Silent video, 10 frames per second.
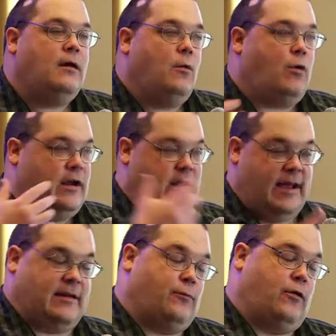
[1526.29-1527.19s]
Where you
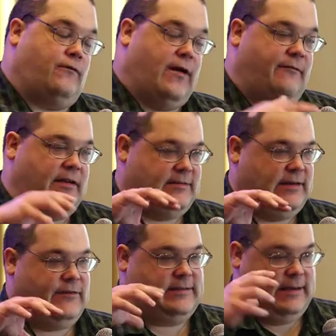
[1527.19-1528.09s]
guys get more involved is
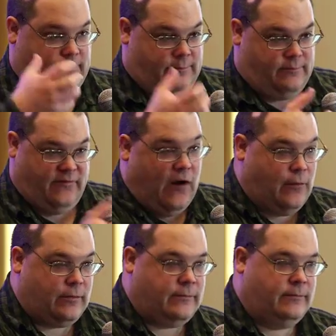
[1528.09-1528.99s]
if it's a
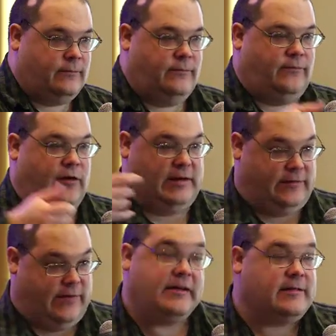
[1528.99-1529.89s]
phone versus a
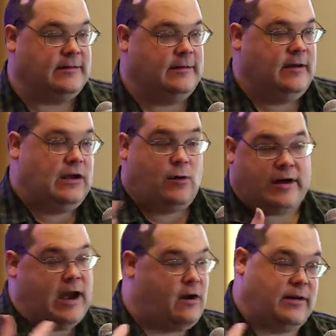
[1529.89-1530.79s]
device. You don't
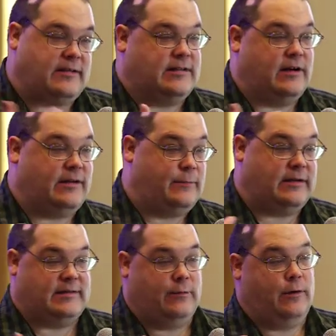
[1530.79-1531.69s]
care necessarily that
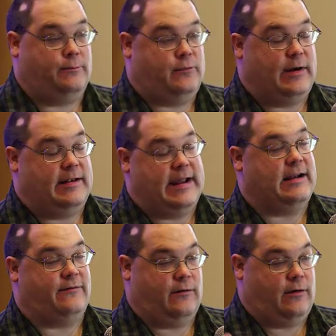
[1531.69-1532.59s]
say we're doing it
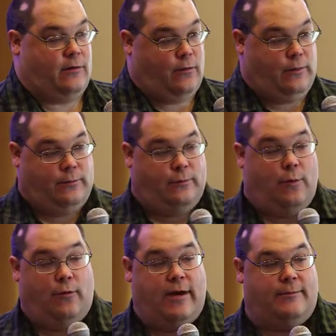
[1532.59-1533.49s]
native or with
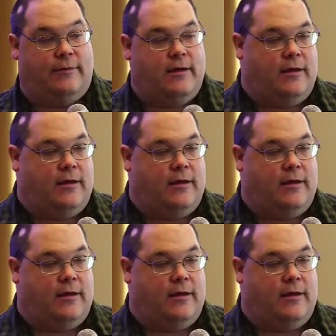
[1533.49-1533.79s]
mobile web.